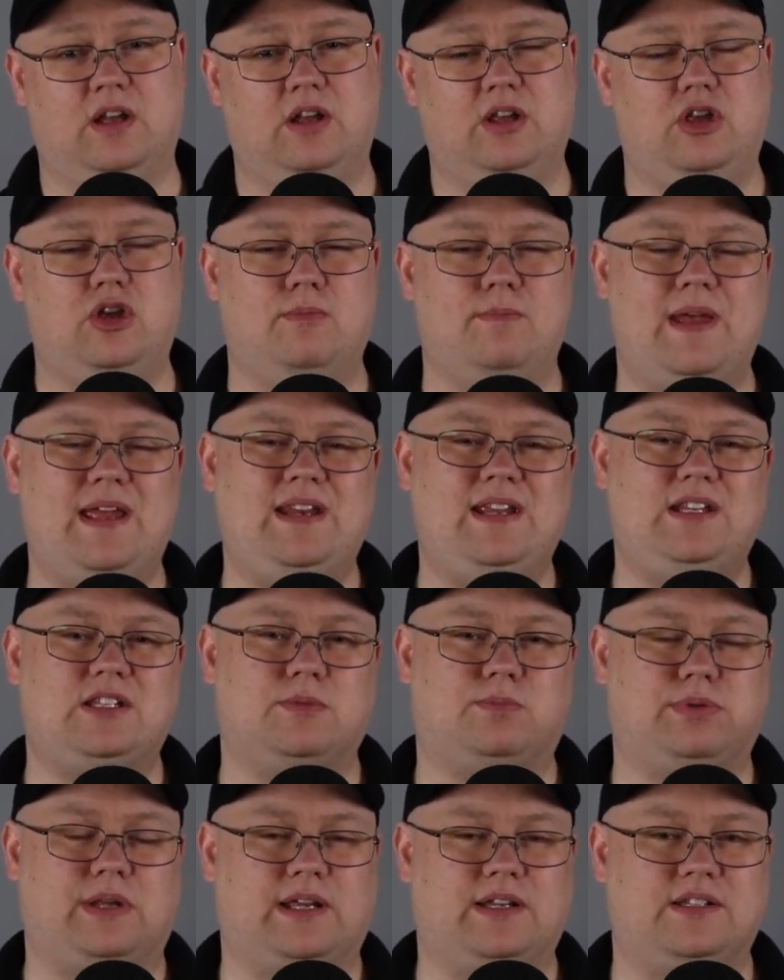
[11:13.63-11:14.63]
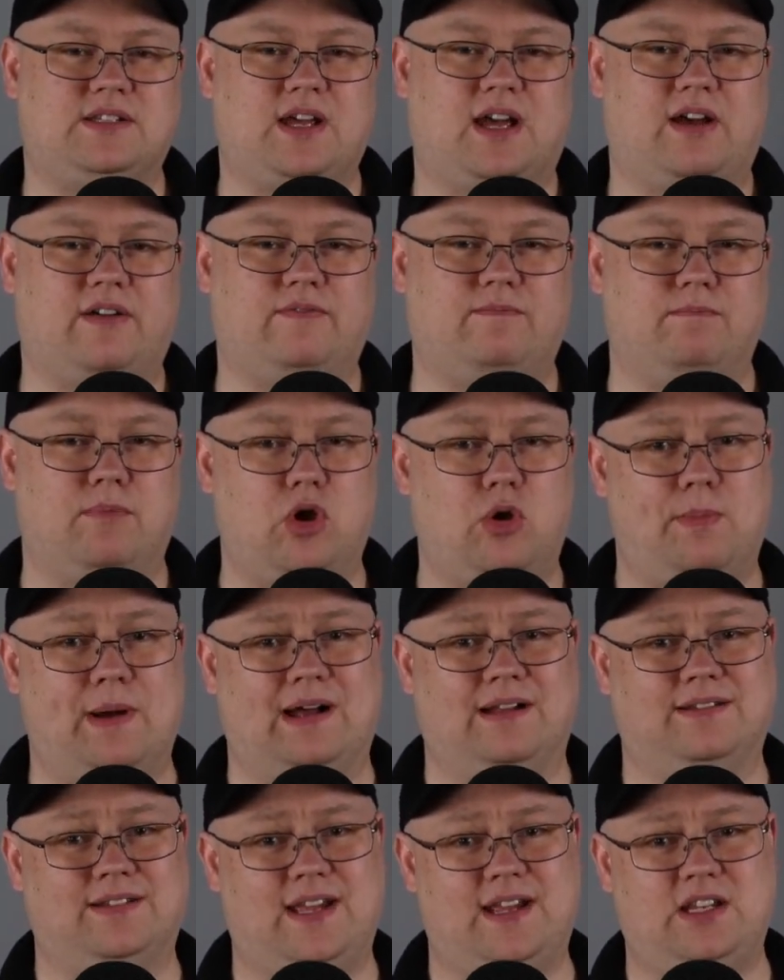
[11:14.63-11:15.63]
You may need to plan to have
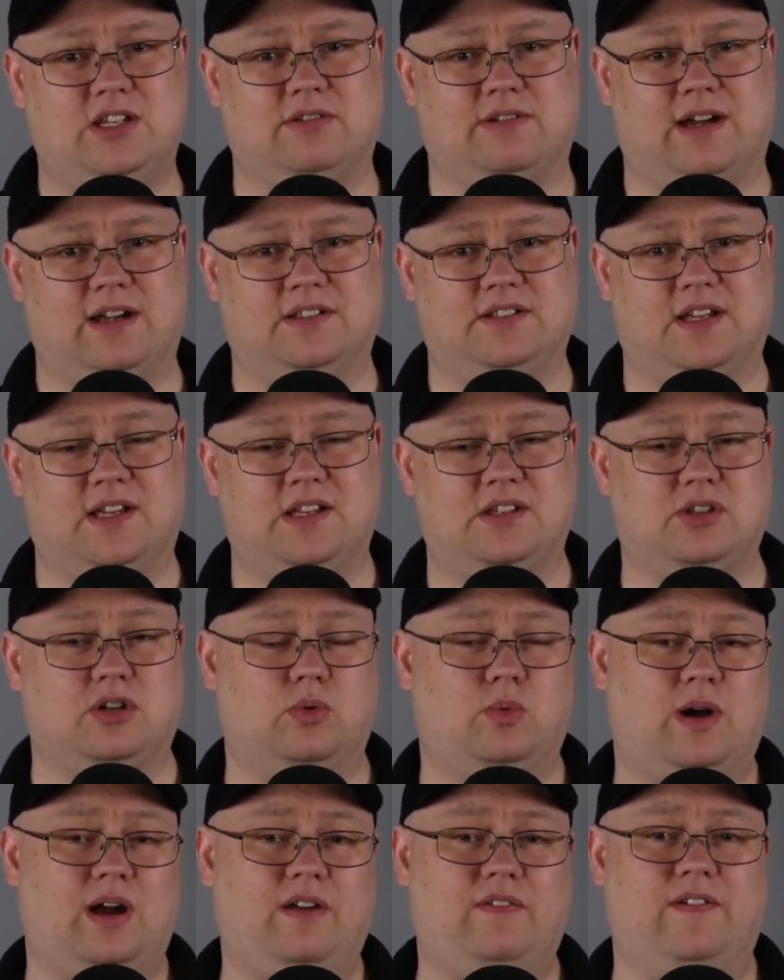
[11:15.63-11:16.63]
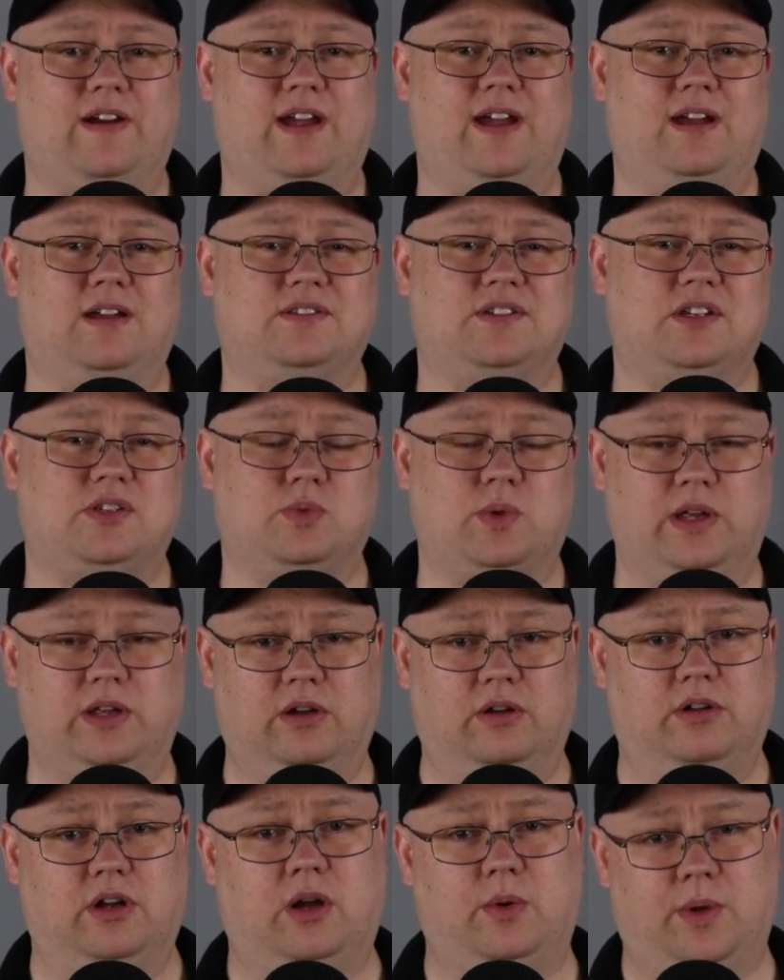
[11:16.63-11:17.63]
mobile data access or Wi-Fi access where
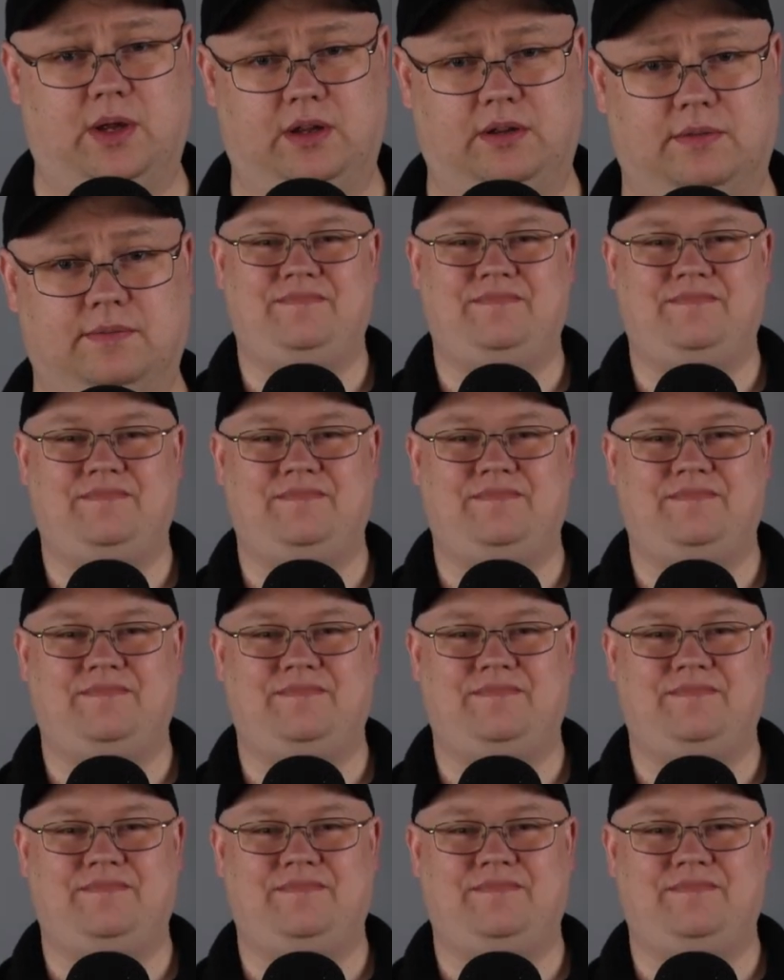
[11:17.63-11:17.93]
you're going.